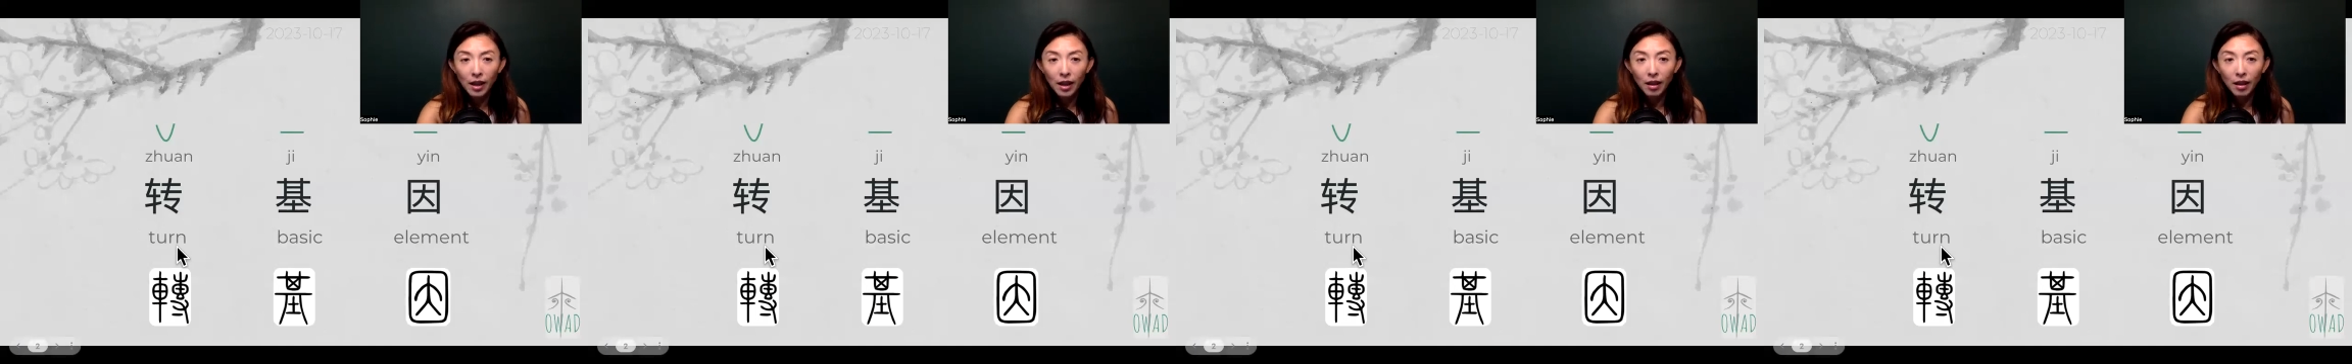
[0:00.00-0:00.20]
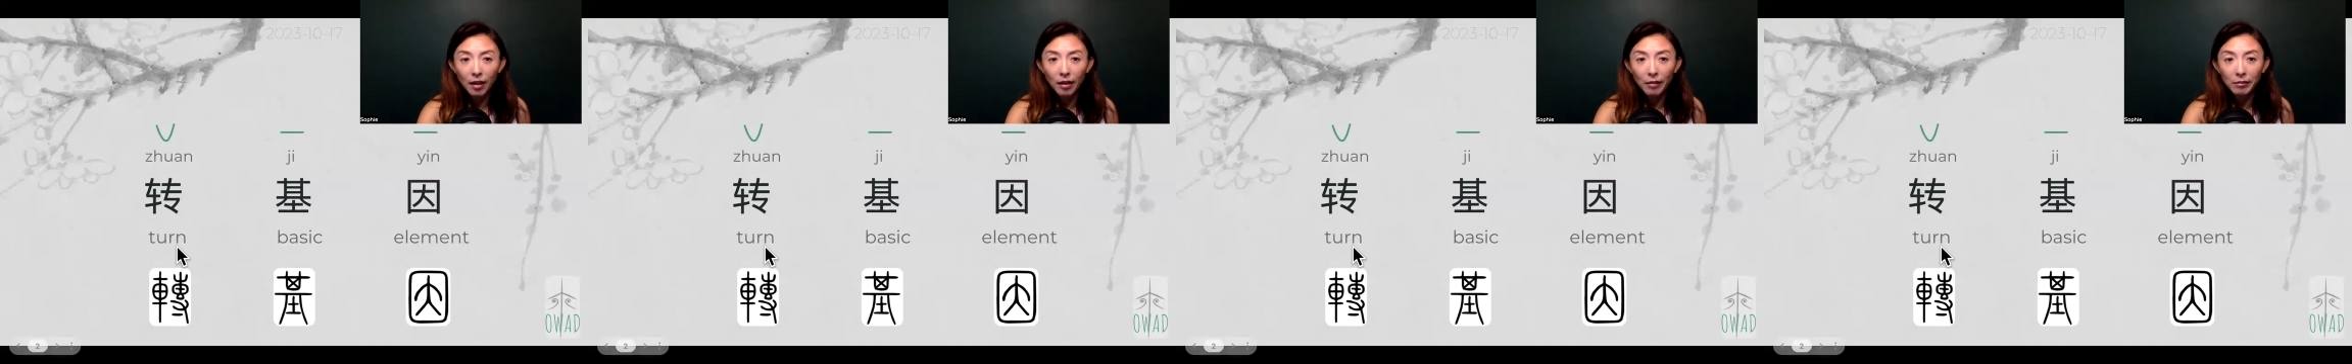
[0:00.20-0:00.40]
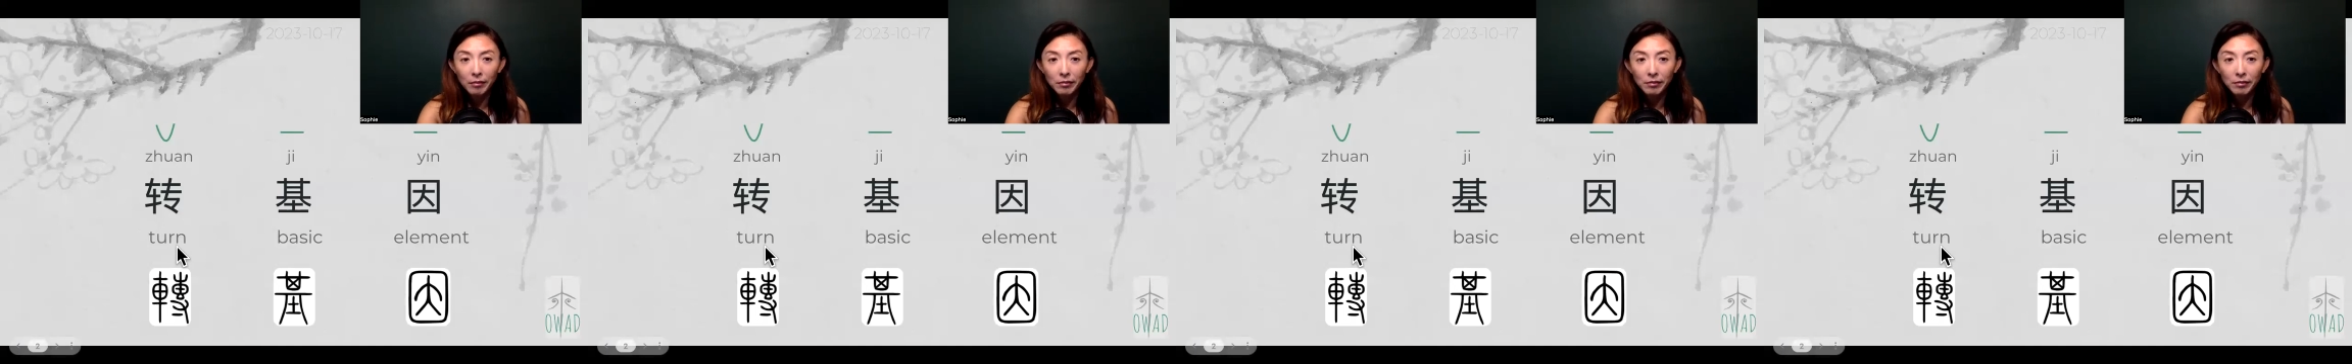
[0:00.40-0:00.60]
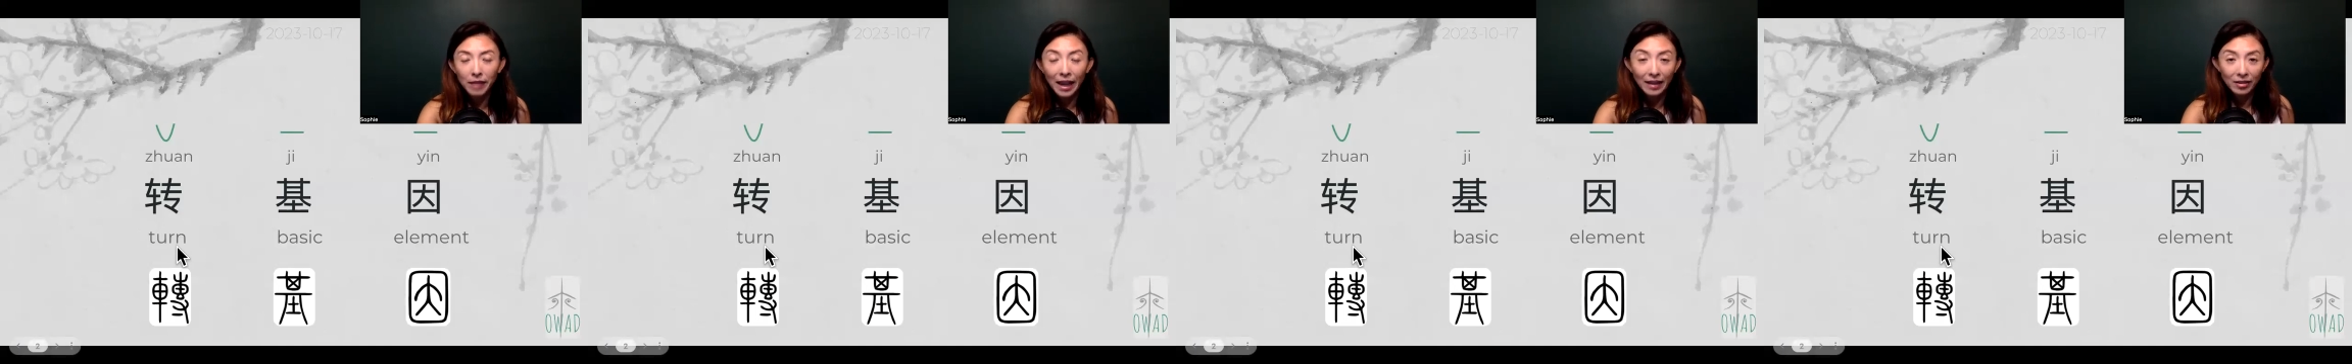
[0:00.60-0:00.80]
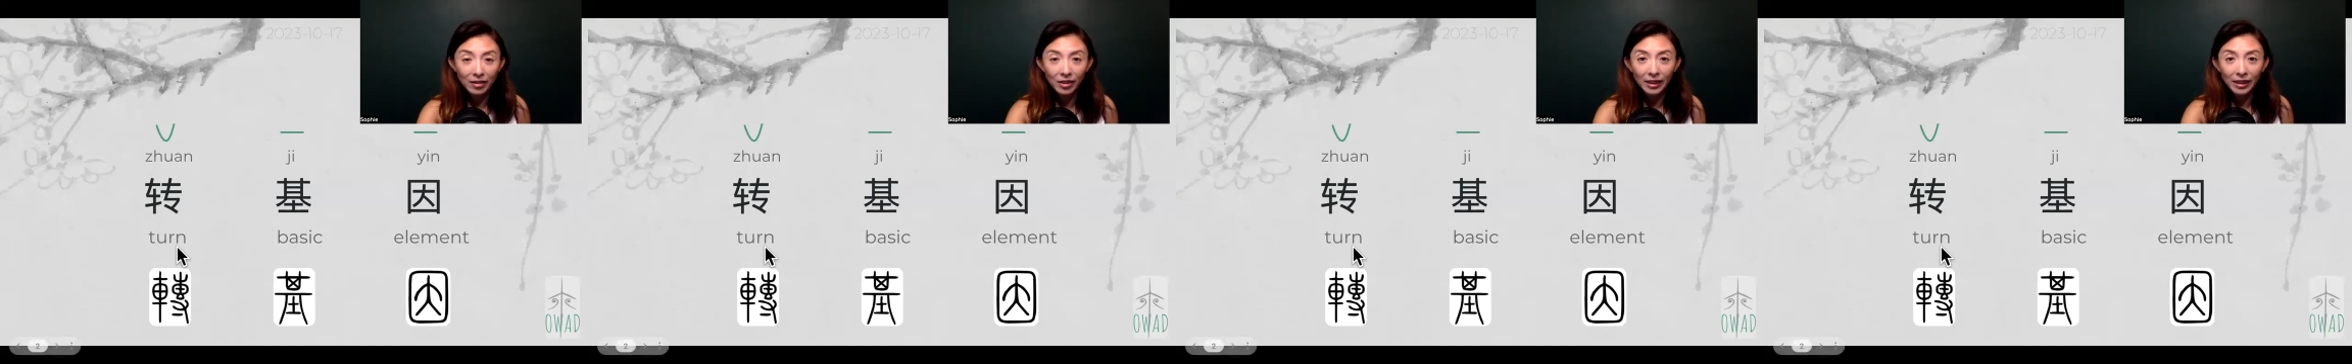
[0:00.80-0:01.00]
Um,
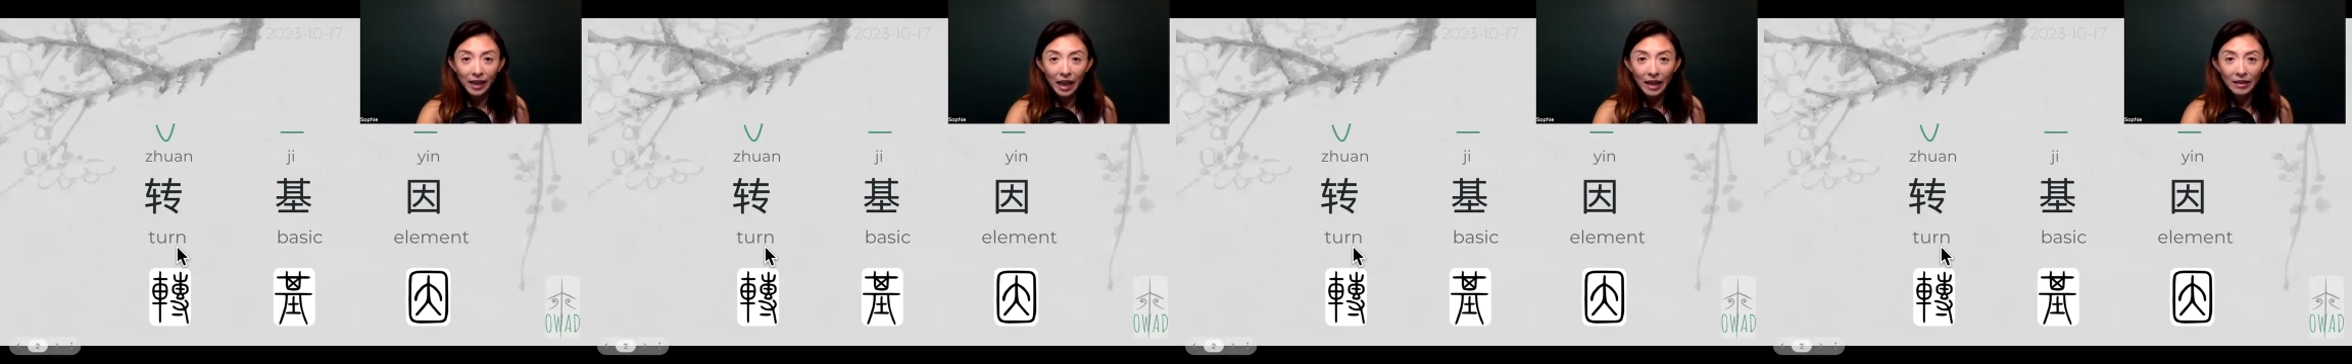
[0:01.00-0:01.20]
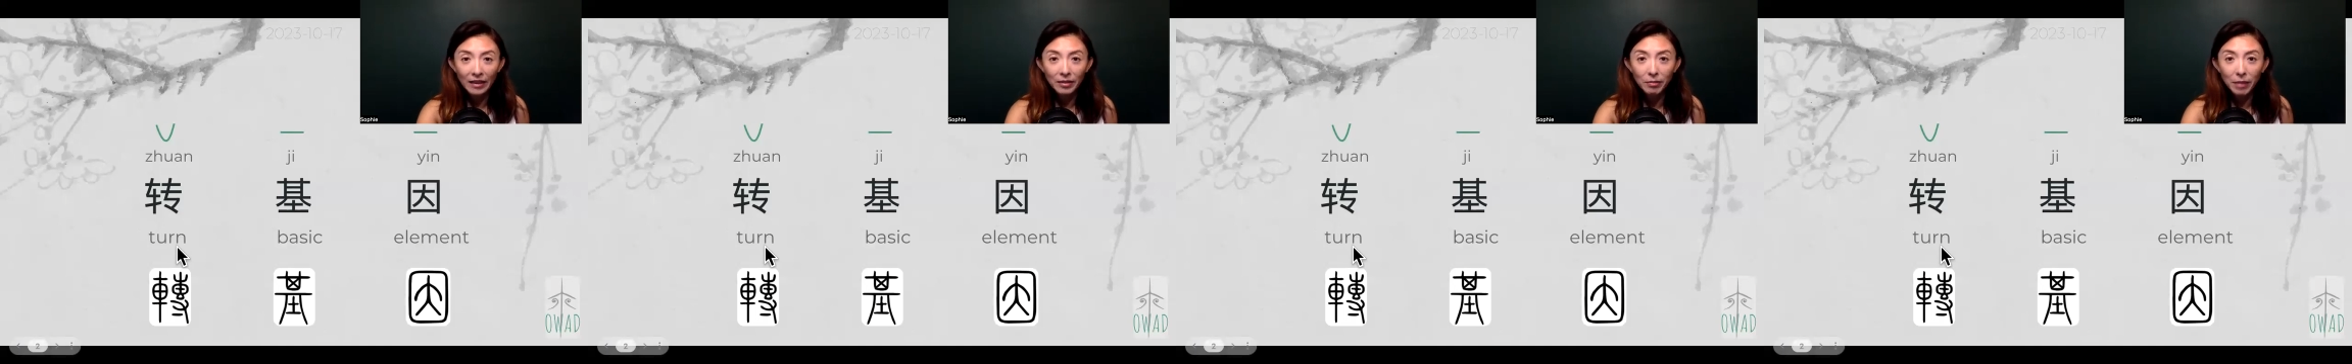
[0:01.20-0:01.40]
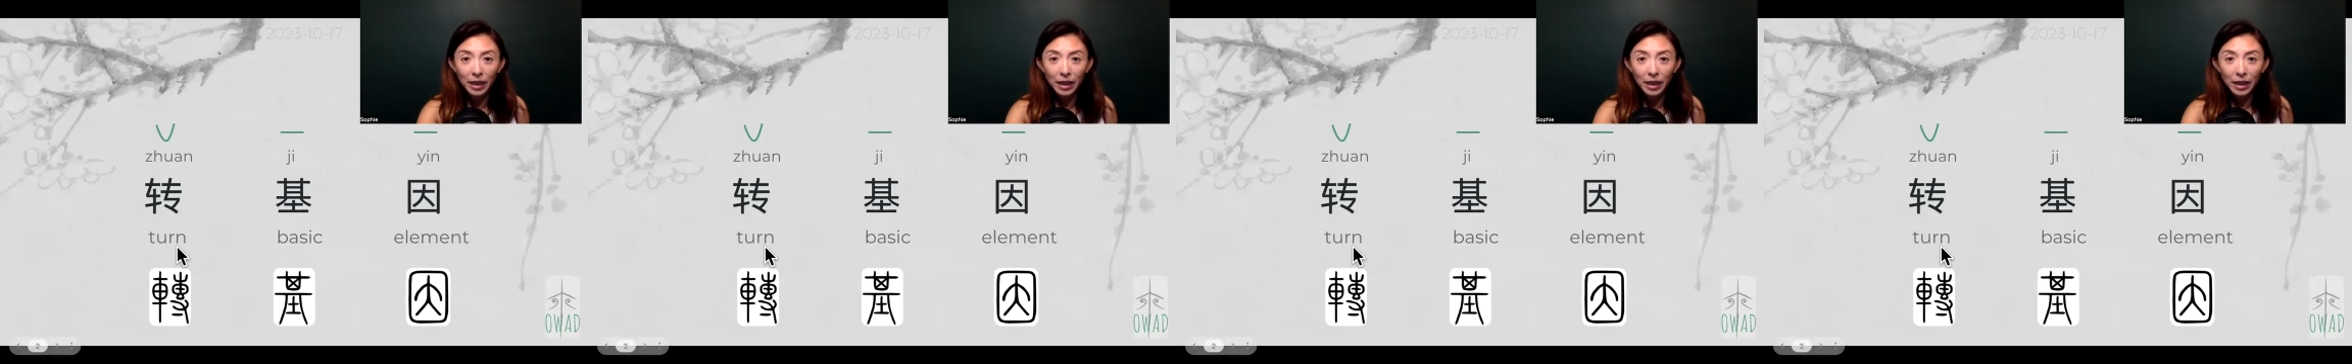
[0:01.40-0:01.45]
actually, yes,